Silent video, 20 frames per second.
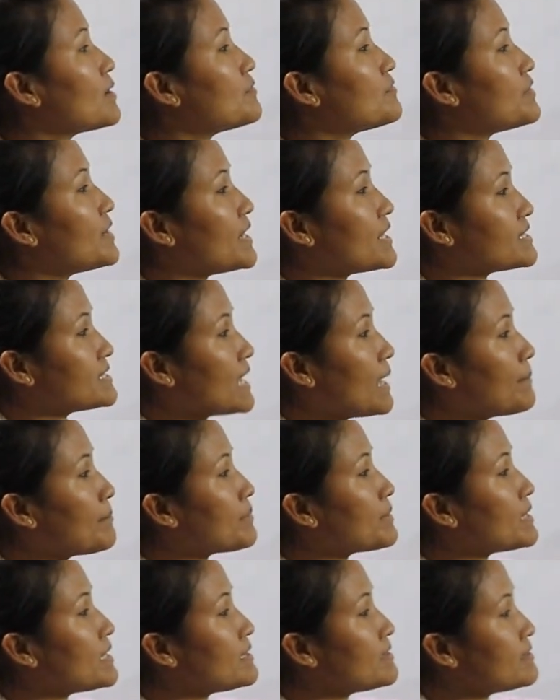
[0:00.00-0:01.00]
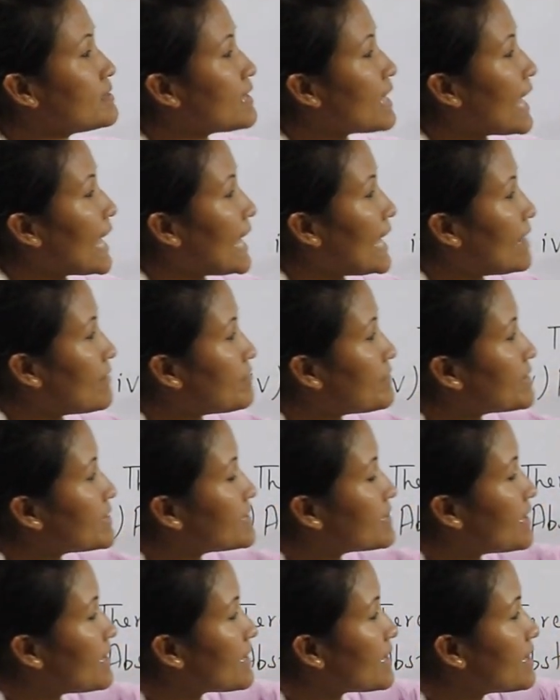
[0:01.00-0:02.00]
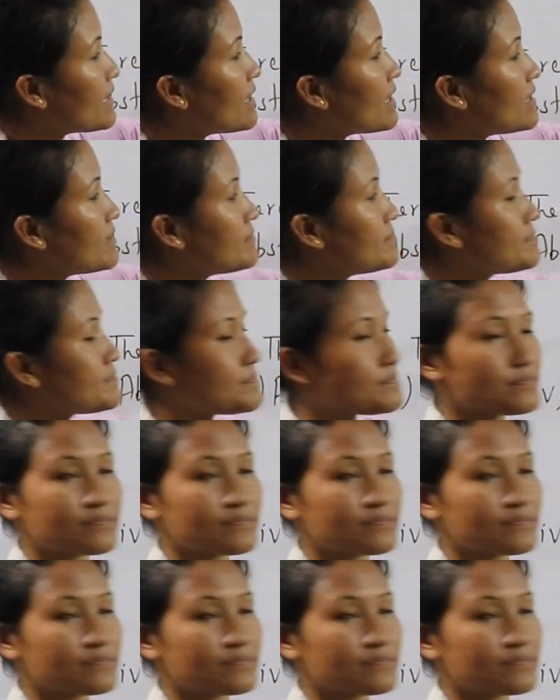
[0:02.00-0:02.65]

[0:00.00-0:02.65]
For example, I have written here,